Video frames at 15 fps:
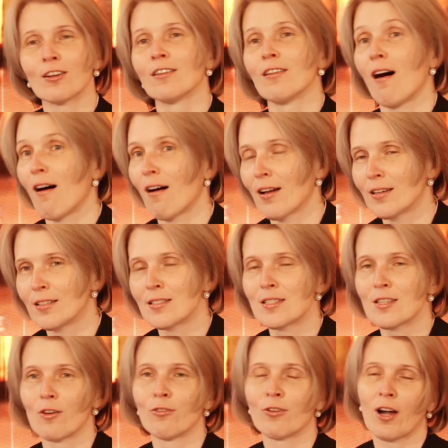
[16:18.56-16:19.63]
lines
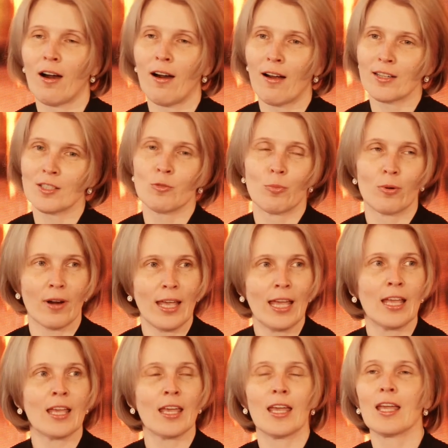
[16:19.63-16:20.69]
of
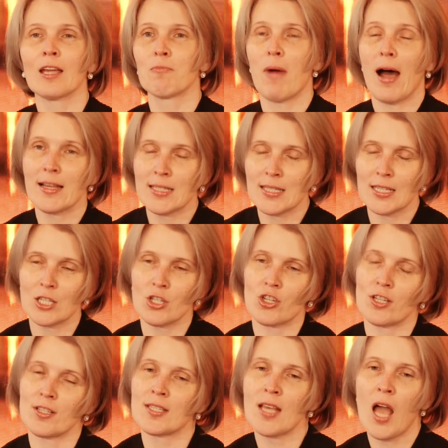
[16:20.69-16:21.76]
heartbreaking
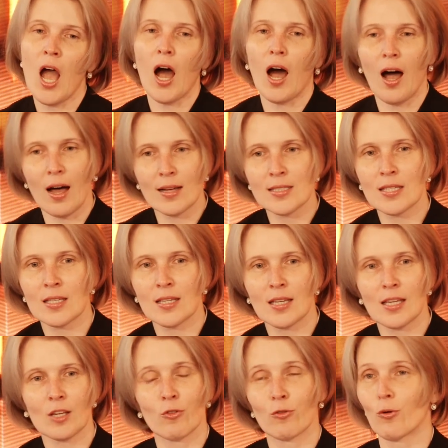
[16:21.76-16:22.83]
messages
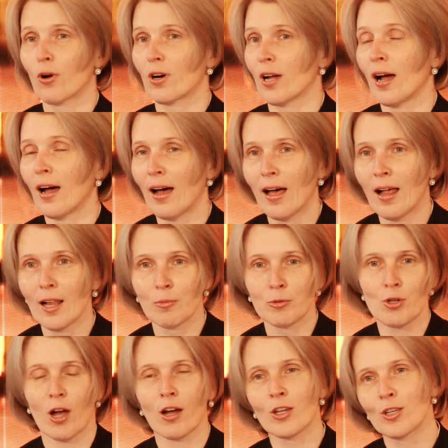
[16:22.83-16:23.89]
asking for help
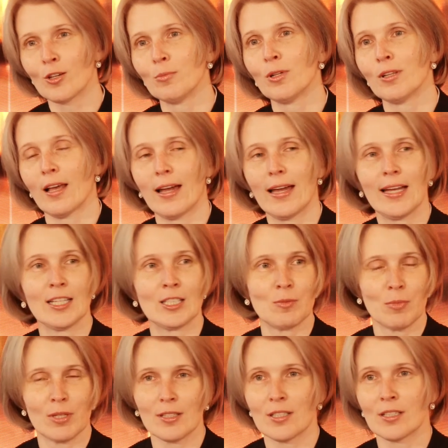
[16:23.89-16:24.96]
to accumulate
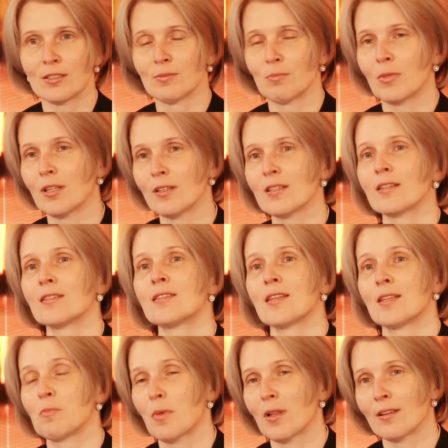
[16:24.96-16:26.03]
millions
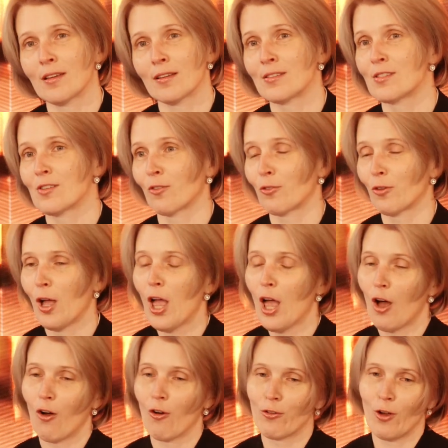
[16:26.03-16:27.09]
and millions
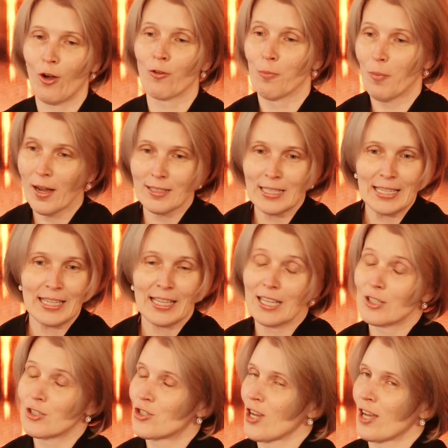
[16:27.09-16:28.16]
of money,
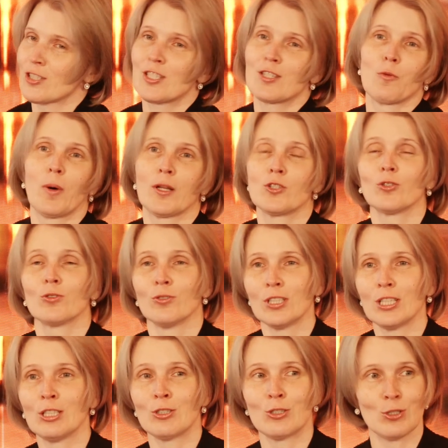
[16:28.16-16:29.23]
just what you
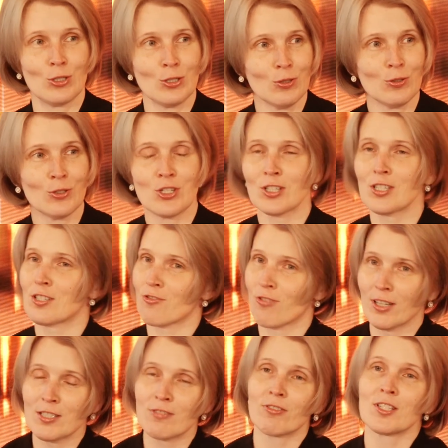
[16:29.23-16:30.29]
need to do, just
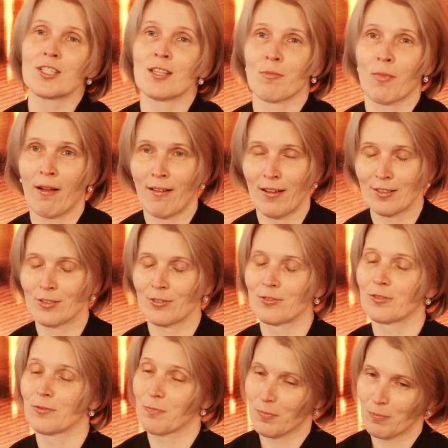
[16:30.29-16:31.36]
transfer some kind of
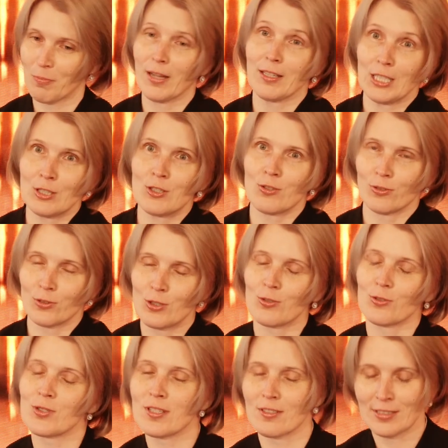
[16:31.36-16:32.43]
money to
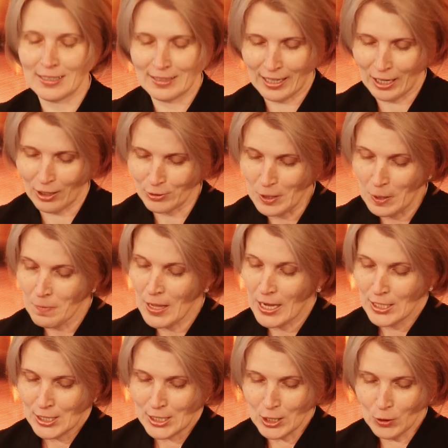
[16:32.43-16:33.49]
a certain account.
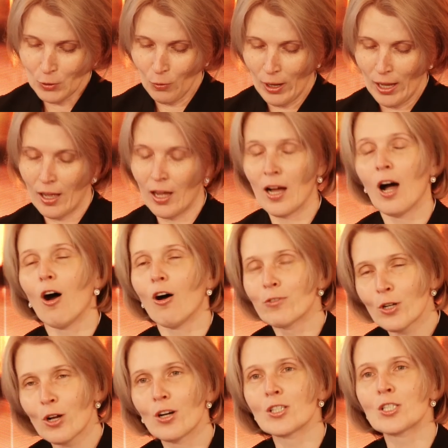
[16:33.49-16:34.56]
So, of
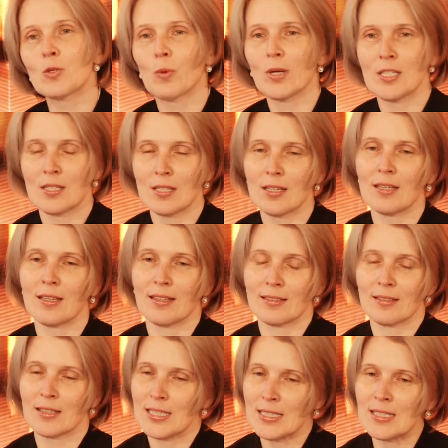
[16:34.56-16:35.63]
course, we see
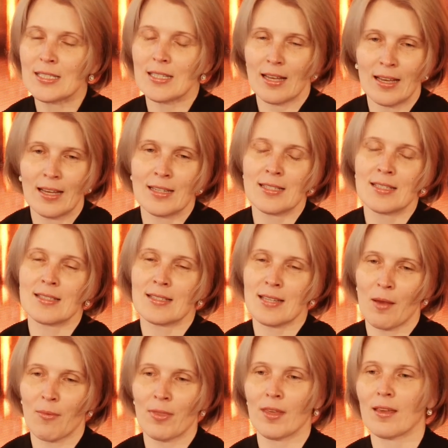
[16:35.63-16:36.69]
this as
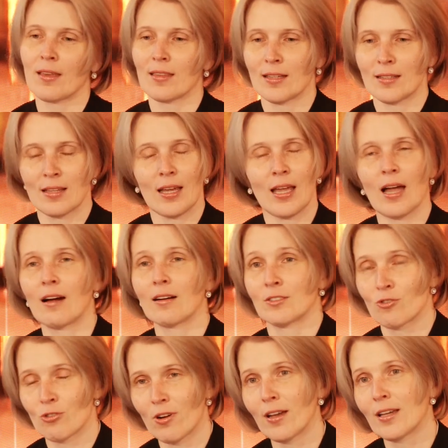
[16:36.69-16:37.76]
something that they are
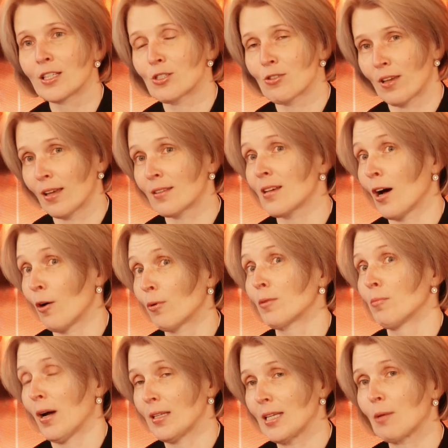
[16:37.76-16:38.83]
trying to get our
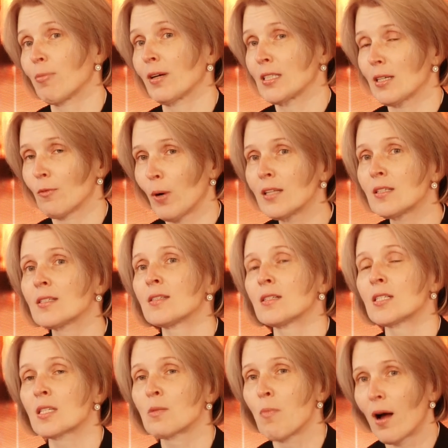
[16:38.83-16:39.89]
money. But what is the
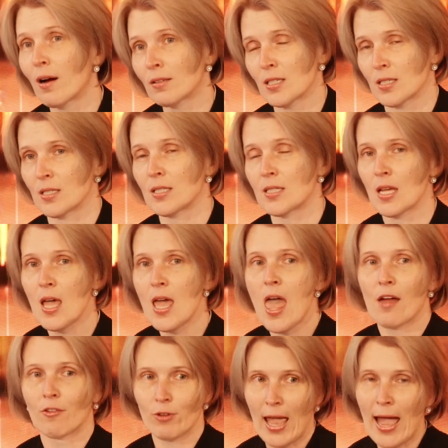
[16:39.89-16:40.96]
smartest
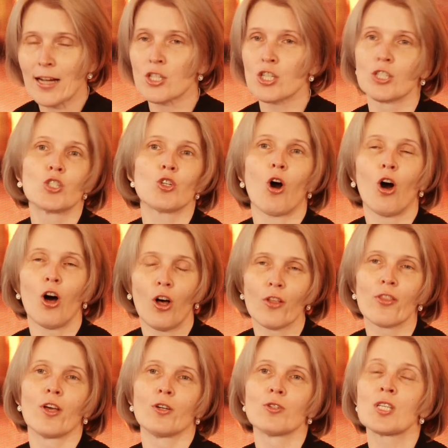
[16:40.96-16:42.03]
reaction to all
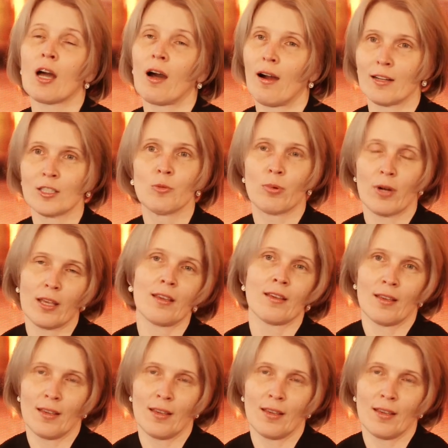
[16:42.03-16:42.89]
those heartbreaking